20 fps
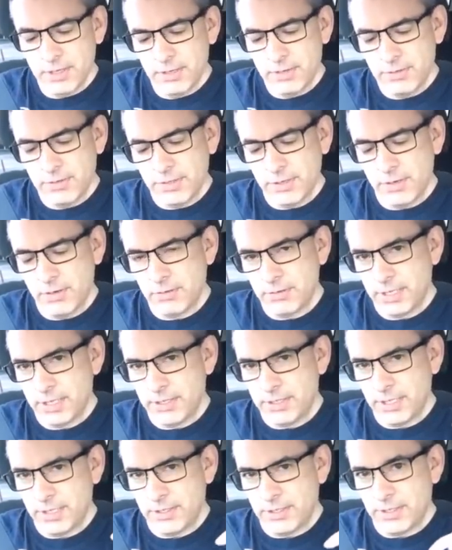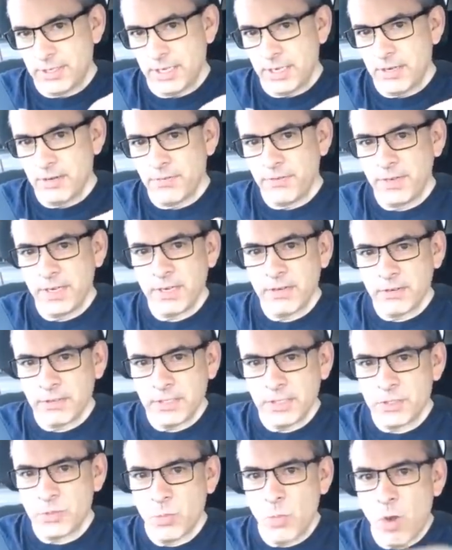So they said,
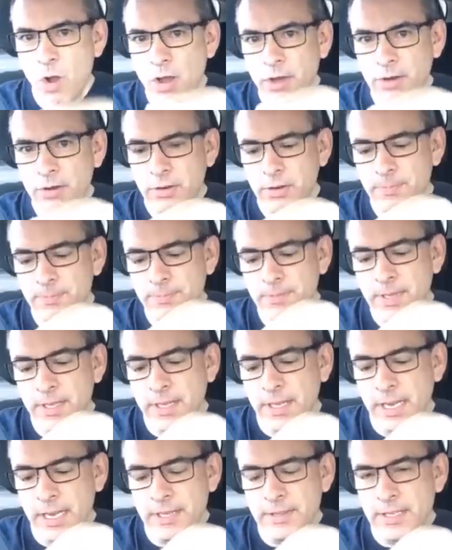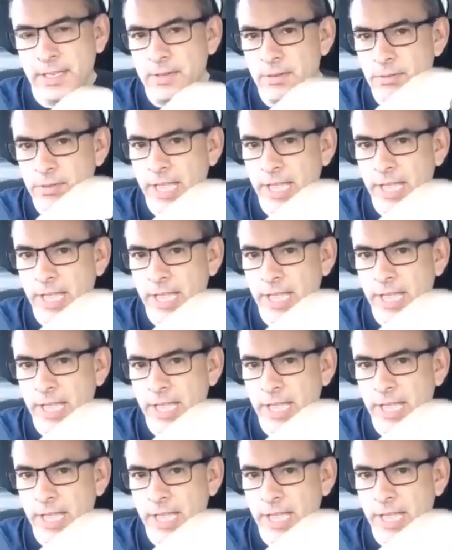stick your finger in this water.